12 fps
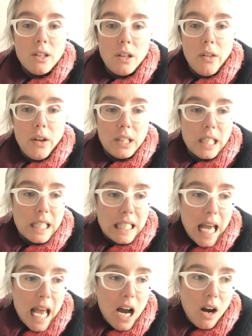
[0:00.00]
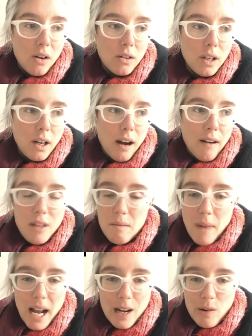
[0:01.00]
so there's a scale of
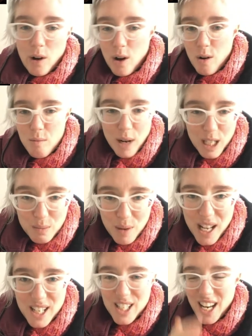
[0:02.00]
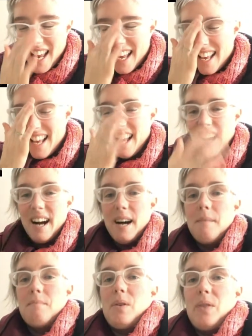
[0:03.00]
the micro bus bench,
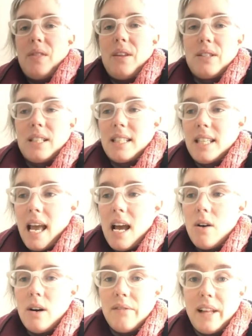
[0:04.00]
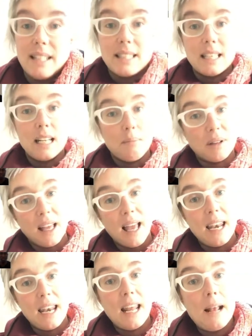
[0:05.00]
but then there's a scale of, like, city
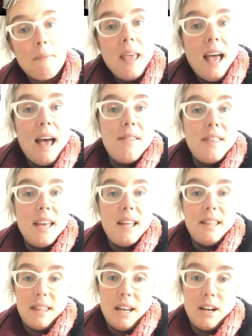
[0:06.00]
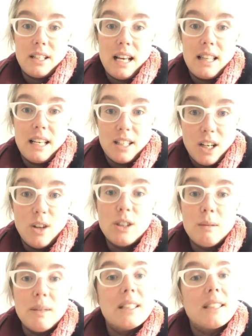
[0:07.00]
planning, and then there's, like, this
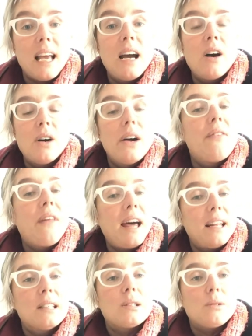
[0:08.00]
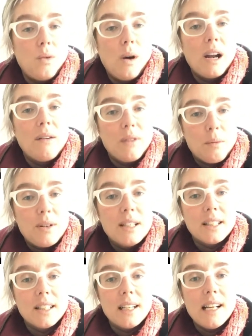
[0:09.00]
ultimate scale, and that is one of the
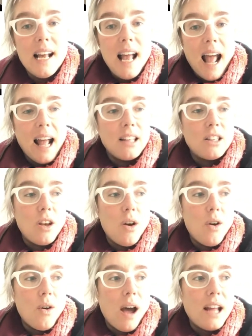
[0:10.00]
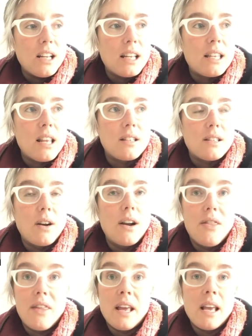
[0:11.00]
prison. Right. And so I just
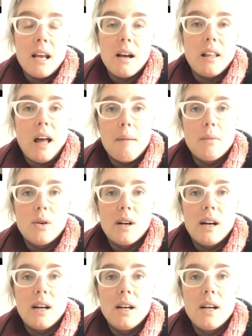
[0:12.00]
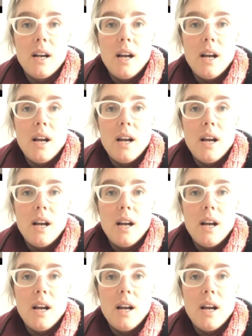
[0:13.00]
started thinking a lot more.